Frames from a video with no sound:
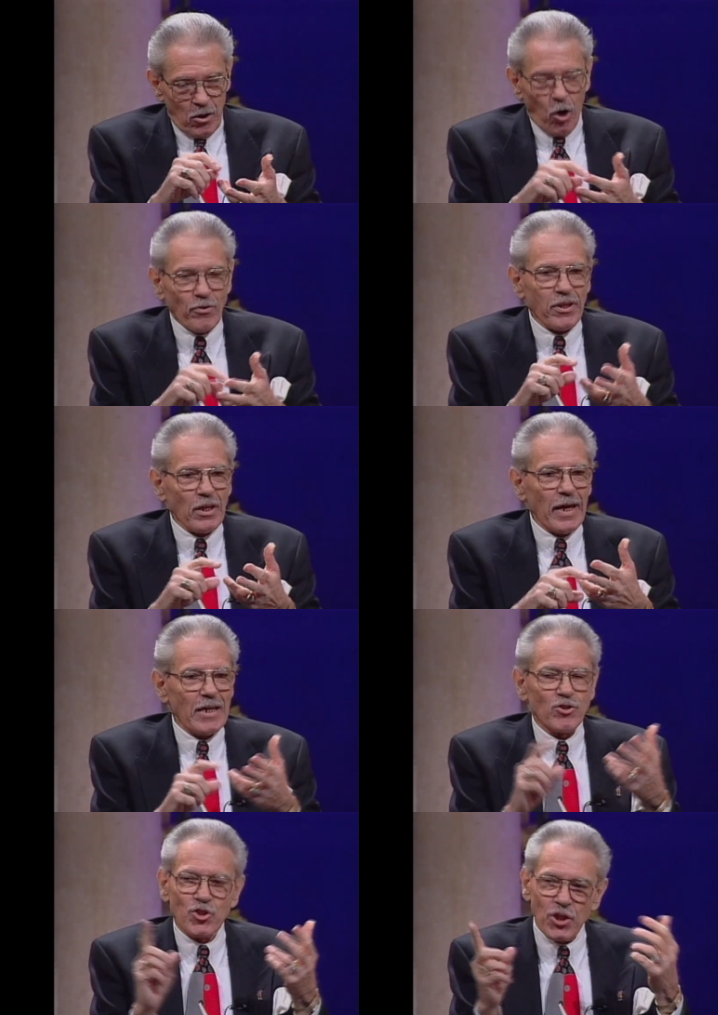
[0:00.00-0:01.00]
Over the
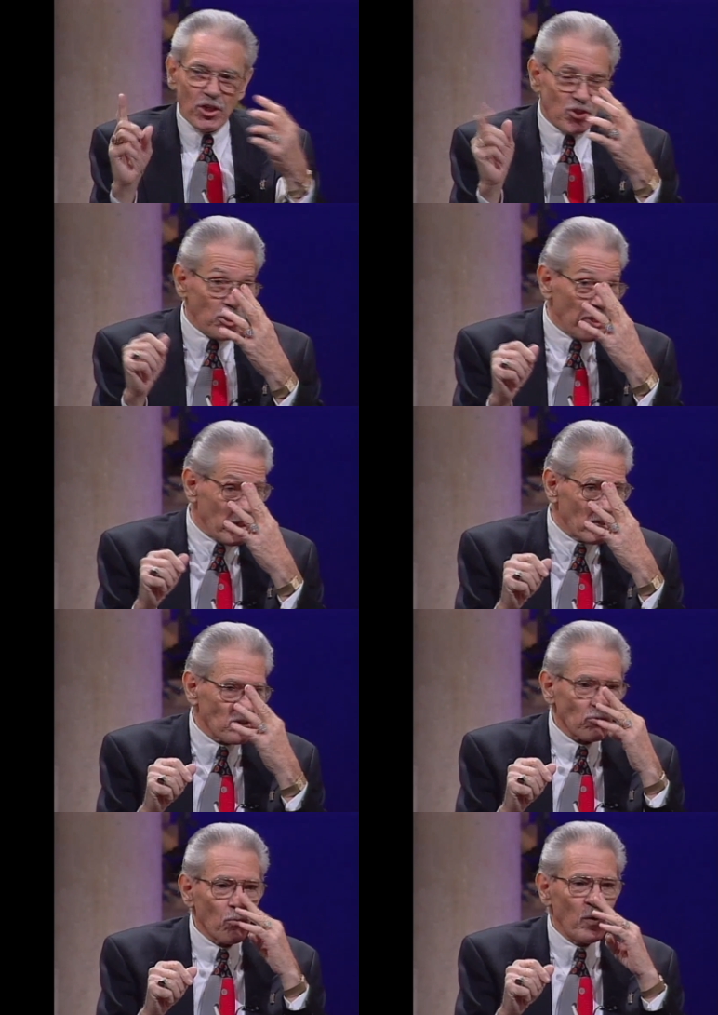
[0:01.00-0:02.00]
last 6
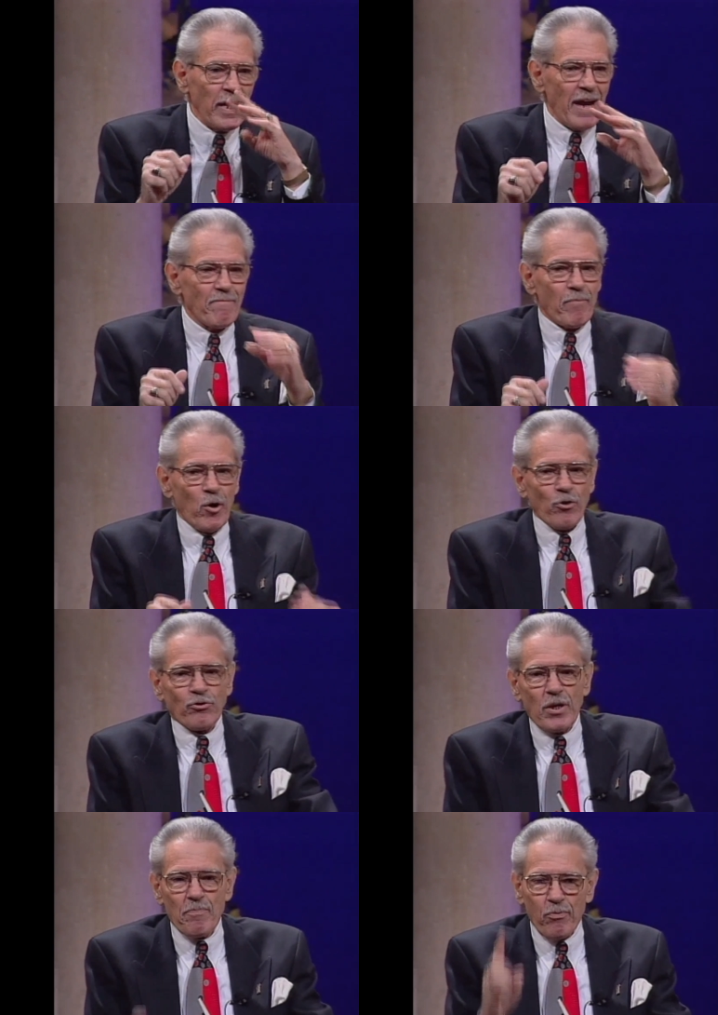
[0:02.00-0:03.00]
years, we have
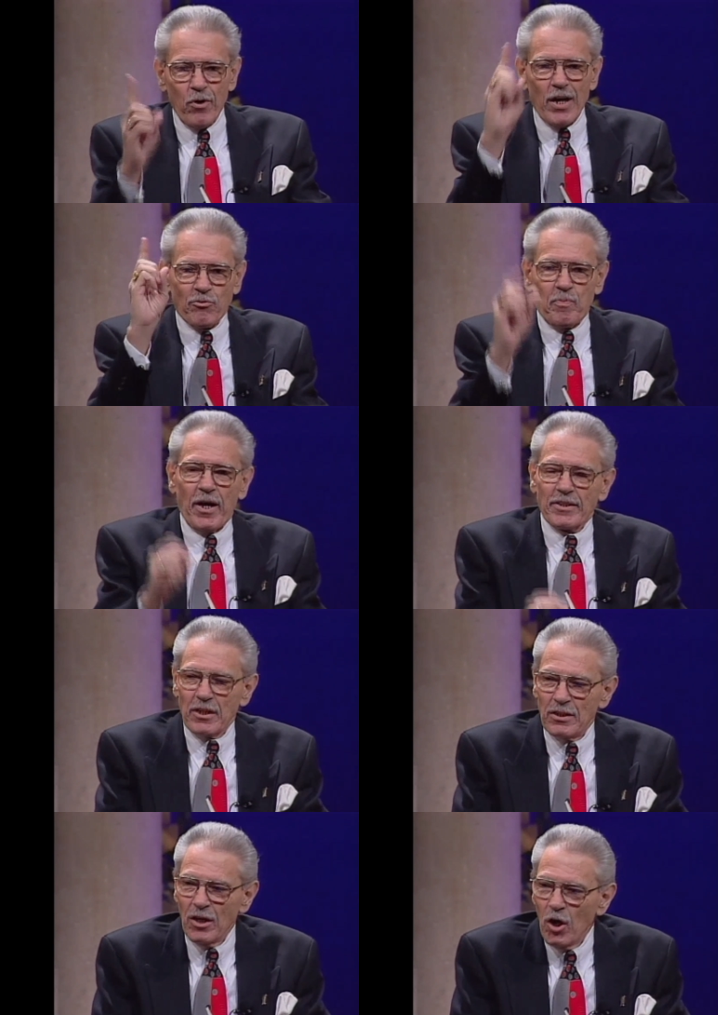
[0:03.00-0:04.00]
personally
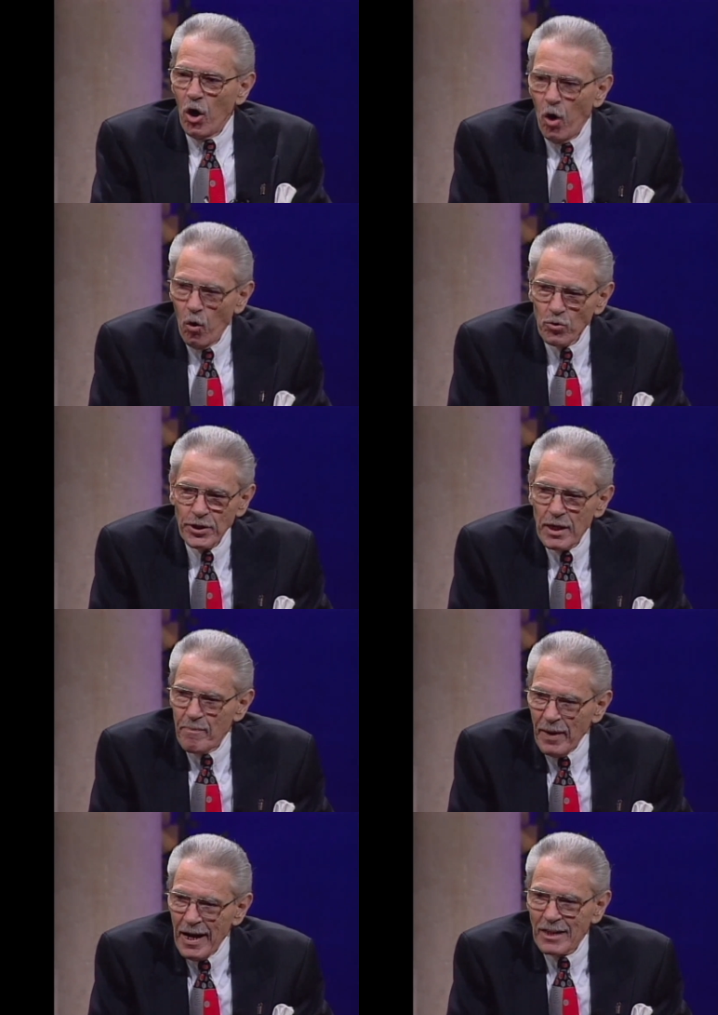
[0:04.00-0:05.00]
prospected only
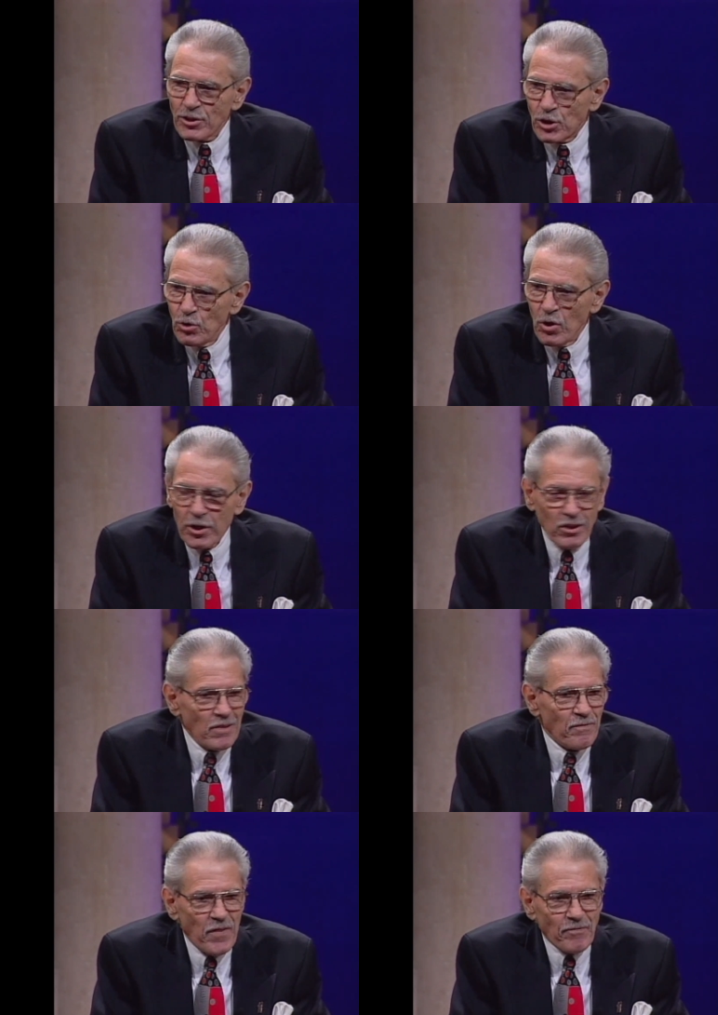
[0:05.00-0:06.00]
about 255
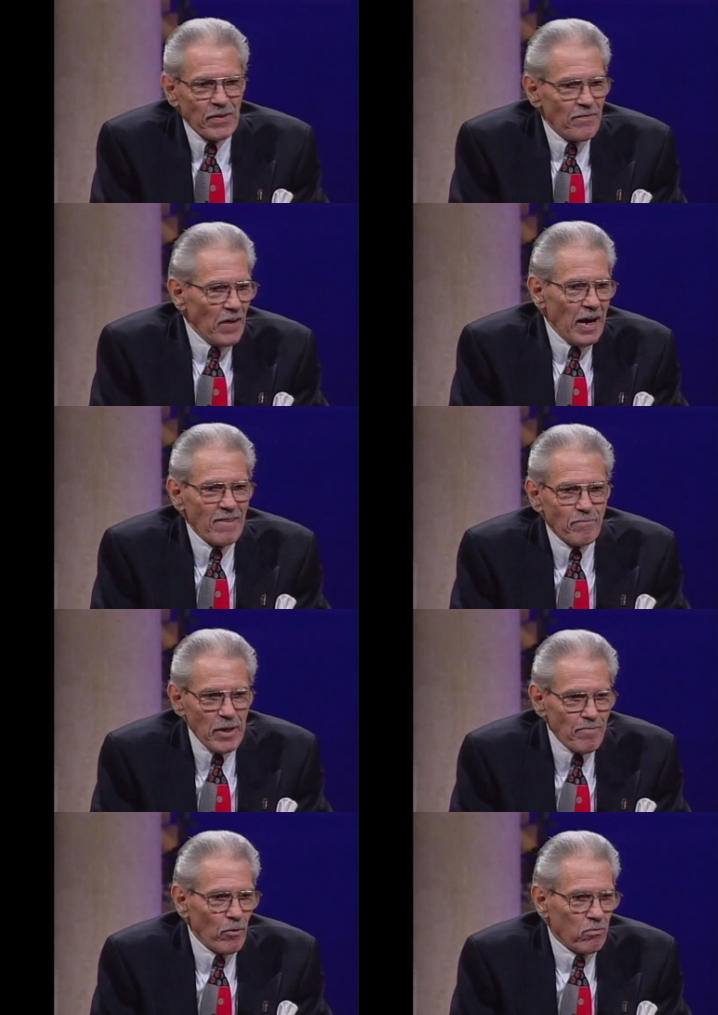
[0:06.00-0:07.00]

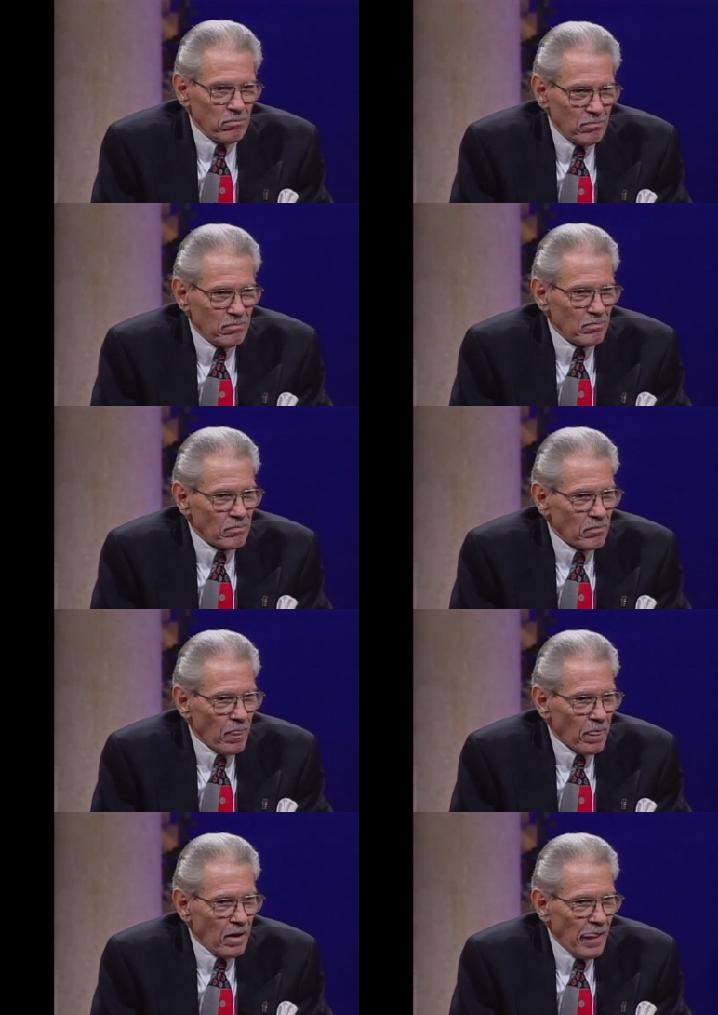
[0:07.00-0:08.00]
people.
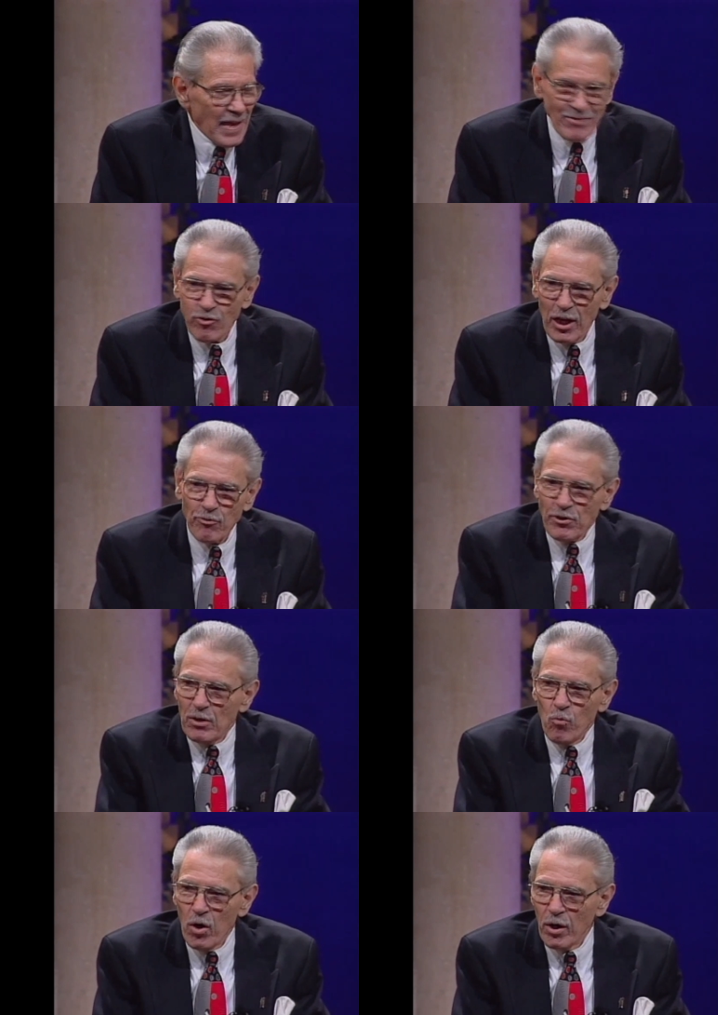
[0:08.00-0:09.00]
That's less
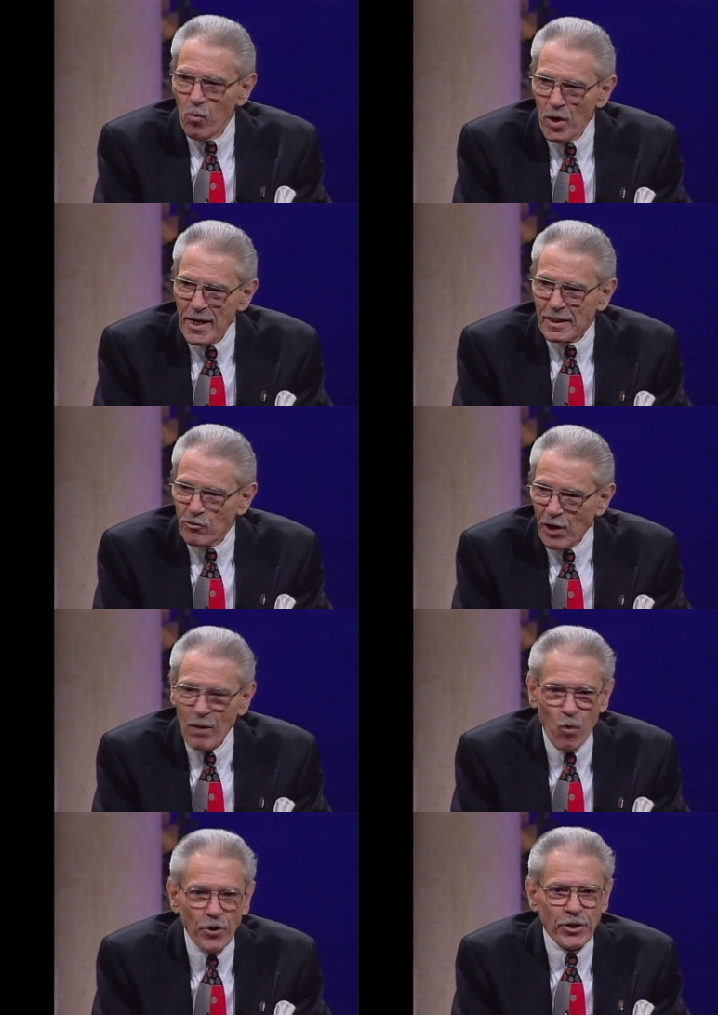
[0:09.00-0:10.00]
than one a week. Is
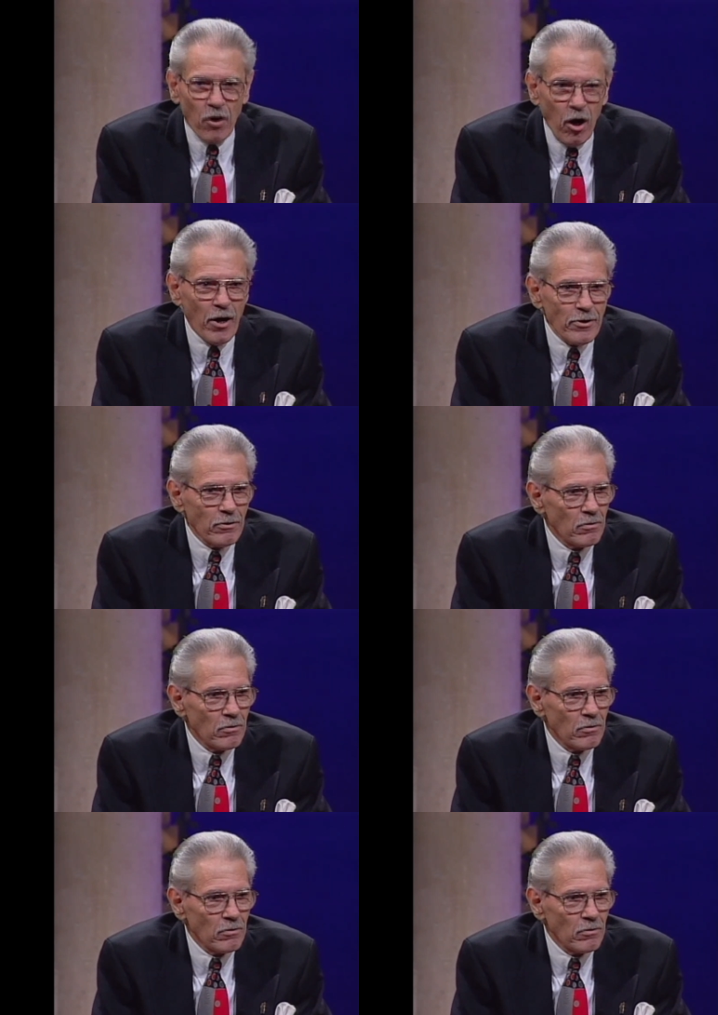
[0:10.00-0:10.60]
that working hard?